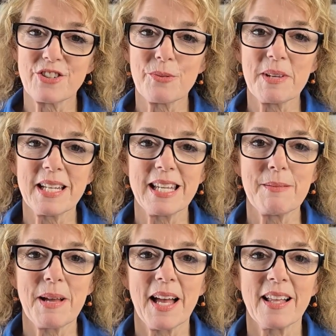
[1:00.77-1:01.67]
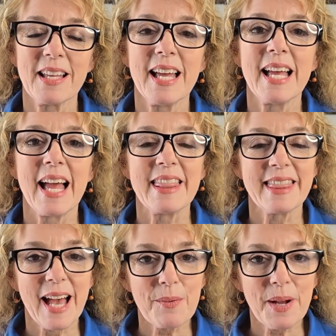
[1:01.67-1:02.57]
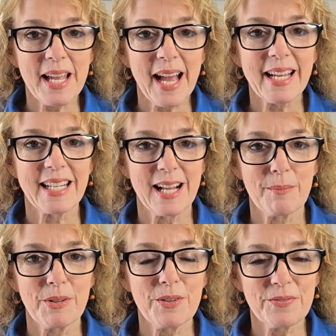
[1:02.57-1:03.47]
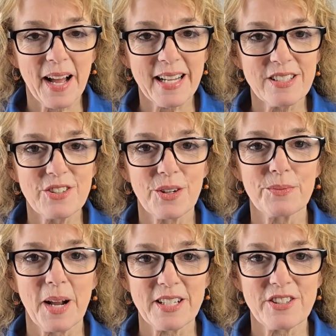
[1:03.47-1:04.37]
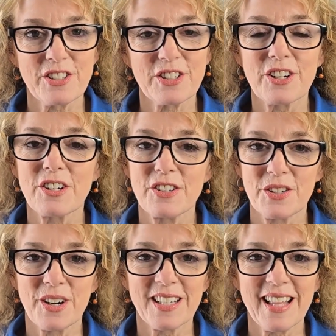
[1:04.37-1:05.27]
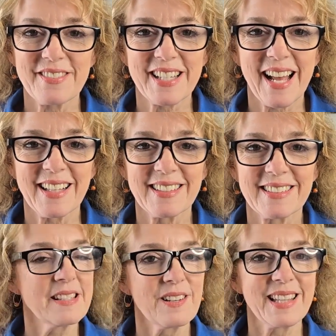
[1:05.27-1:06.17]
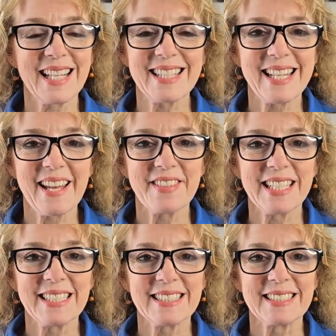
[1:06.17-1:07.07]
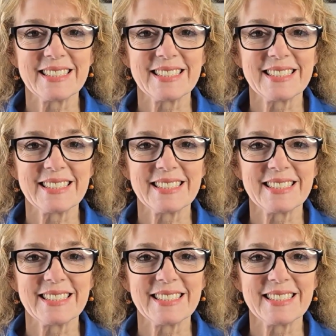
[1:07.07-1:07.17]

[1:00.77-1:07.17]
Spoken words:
shoot me an email, and that way I can help you find your Rochester, New York lifestyle. So let's dive in.